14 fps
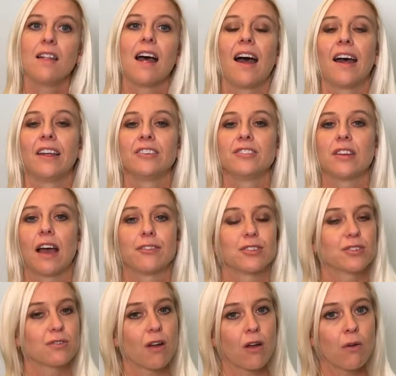and you have a
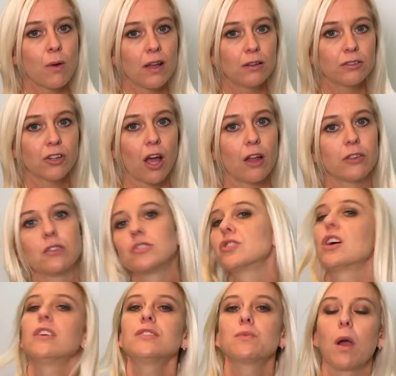strong-willed child that
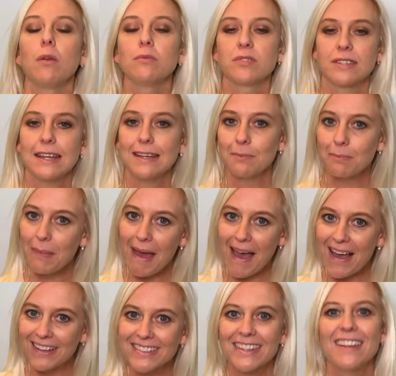just won't stay in
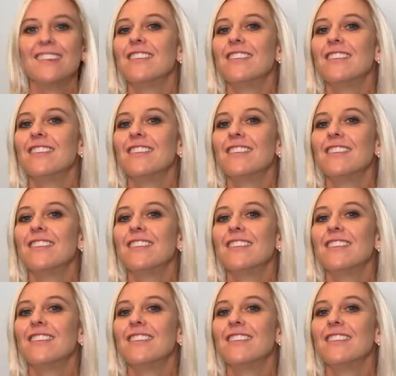bed,